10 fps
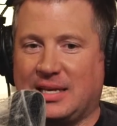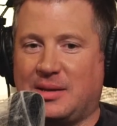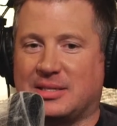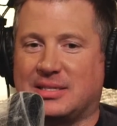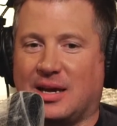That
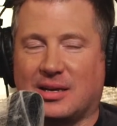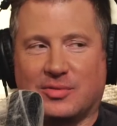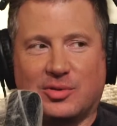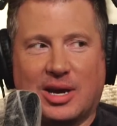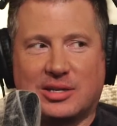is suck
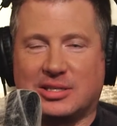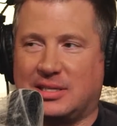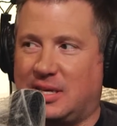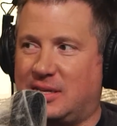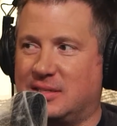if you
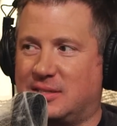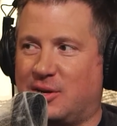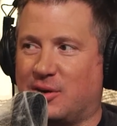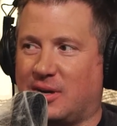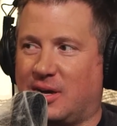actually need to see
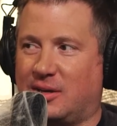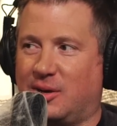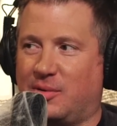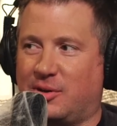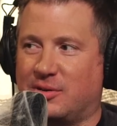your
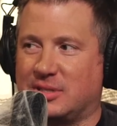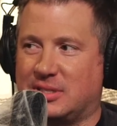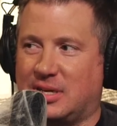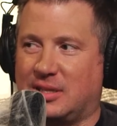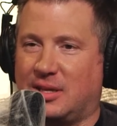gyno and you're just
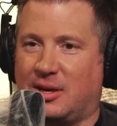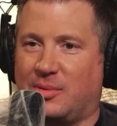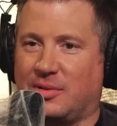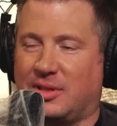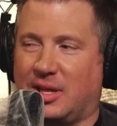sitting there
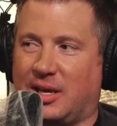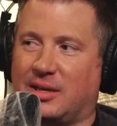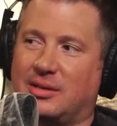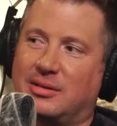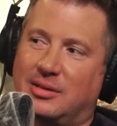with
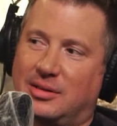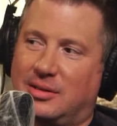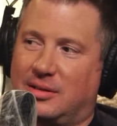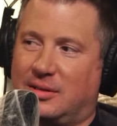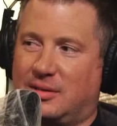like
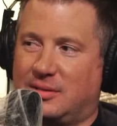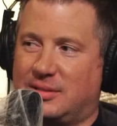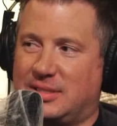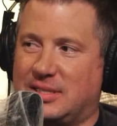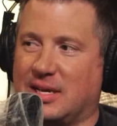
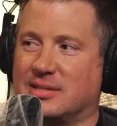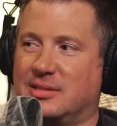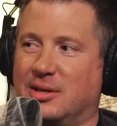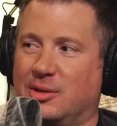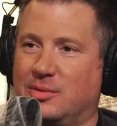six
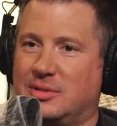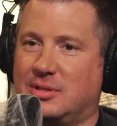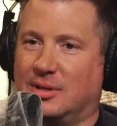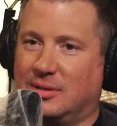dudes.